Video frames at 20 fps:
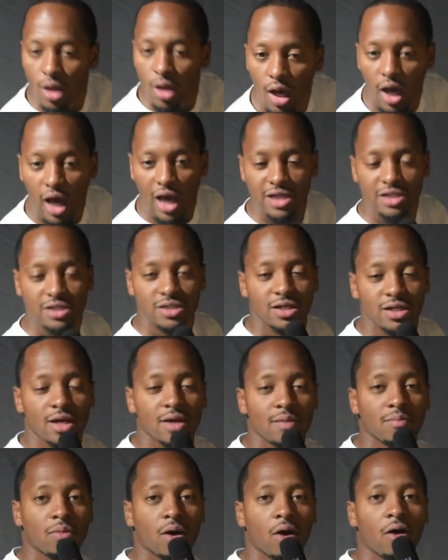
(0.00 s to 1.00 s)
I
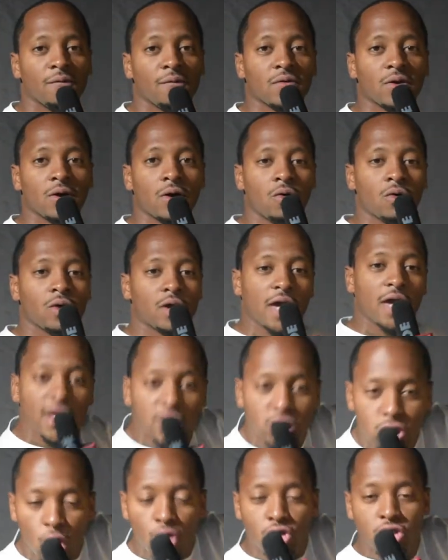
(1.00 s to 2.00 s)
said, bro, if you don't
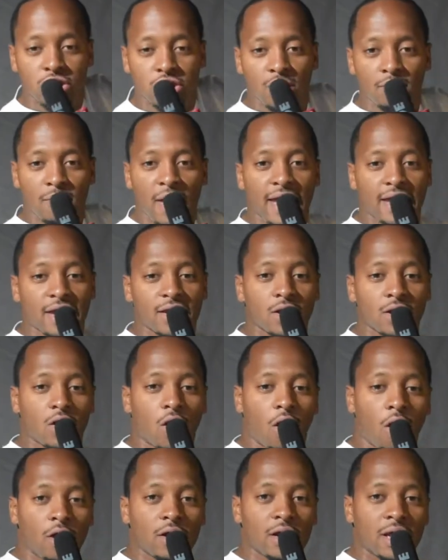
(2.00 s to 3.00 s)
get your shit back in the
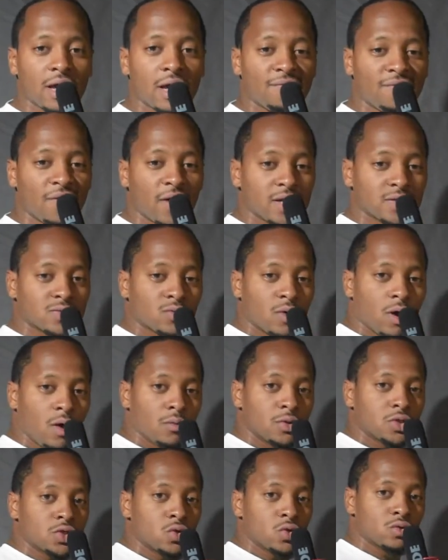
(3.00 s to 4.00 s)
car, nigga, fuck is wrong
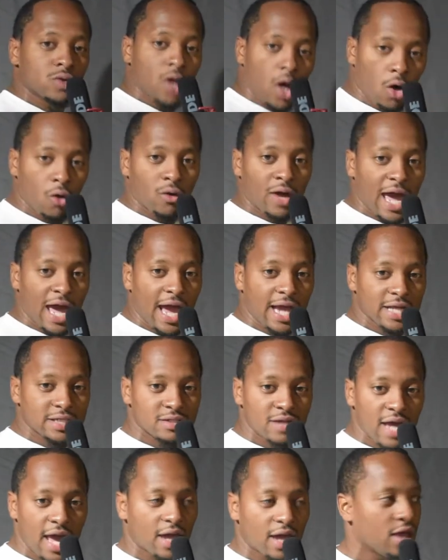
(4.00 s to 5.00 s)
with you? Long ass
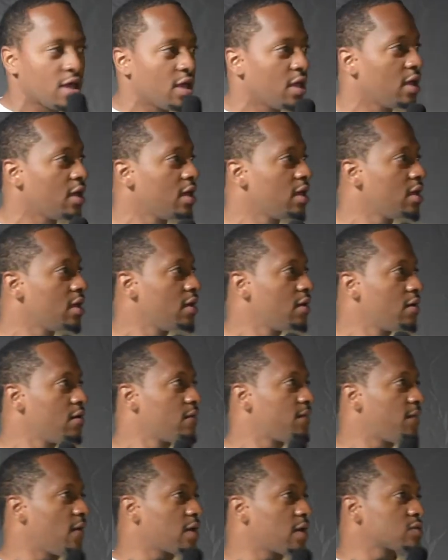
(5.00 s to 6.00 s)
neck. Fuck
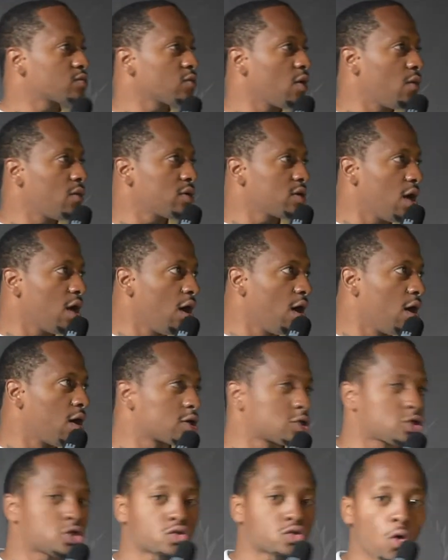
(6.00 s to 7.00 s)
is wrong with
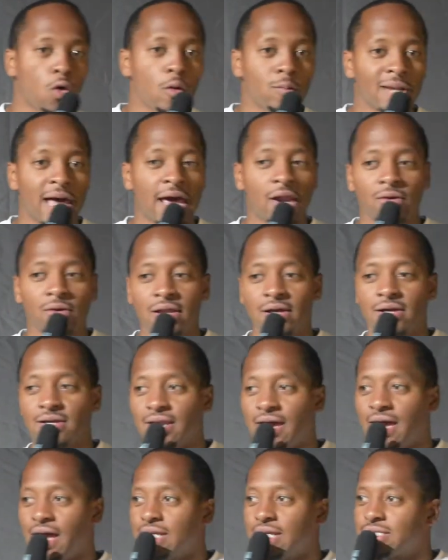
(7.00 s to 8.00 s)
that? Scoop ladder looking
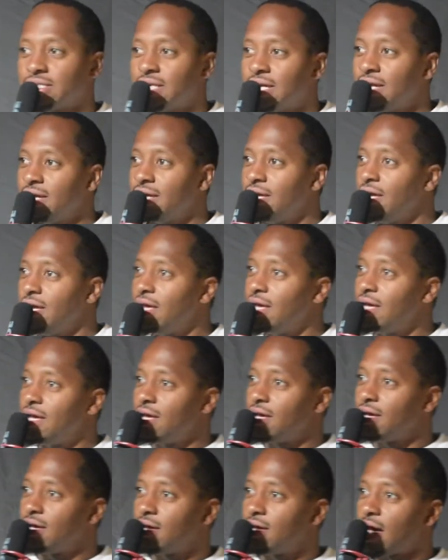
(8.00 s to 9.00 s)
ass, nigga.
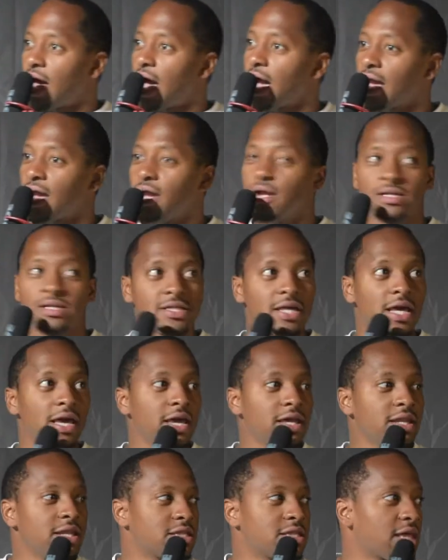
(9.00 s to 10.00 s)
I
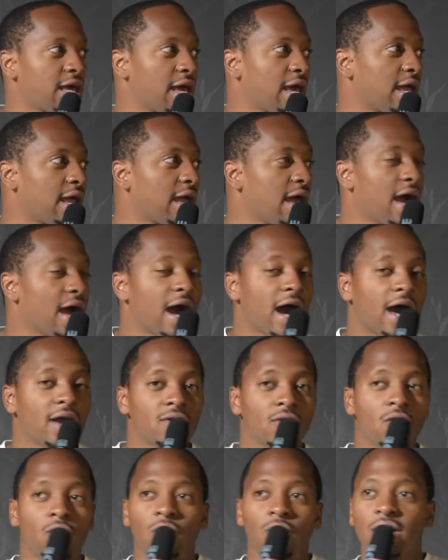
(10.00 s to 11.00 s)
guarantee anything. I
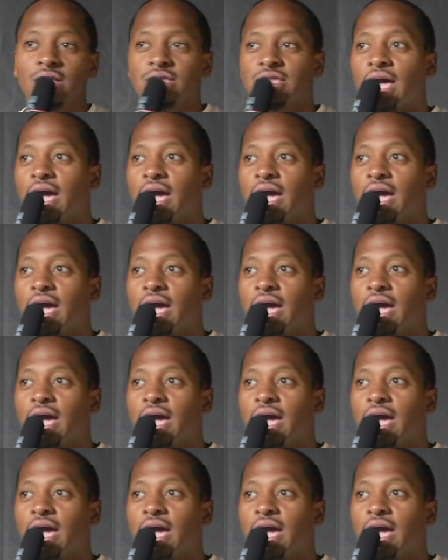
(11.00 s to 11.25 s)
know one